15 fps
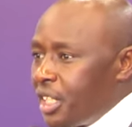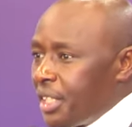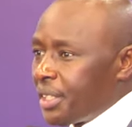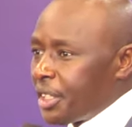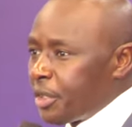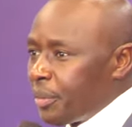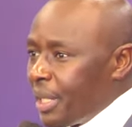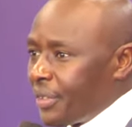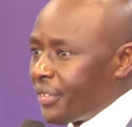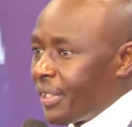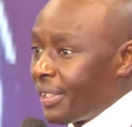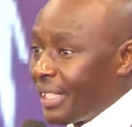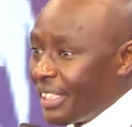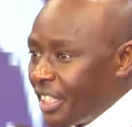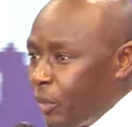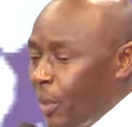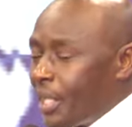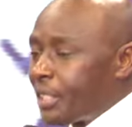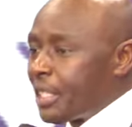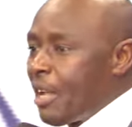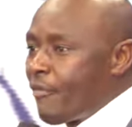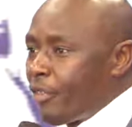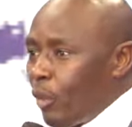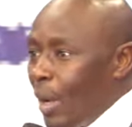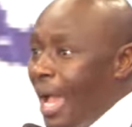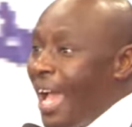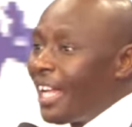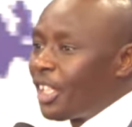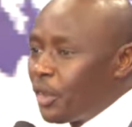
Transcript: Jesus of Nazareth that he went everywhere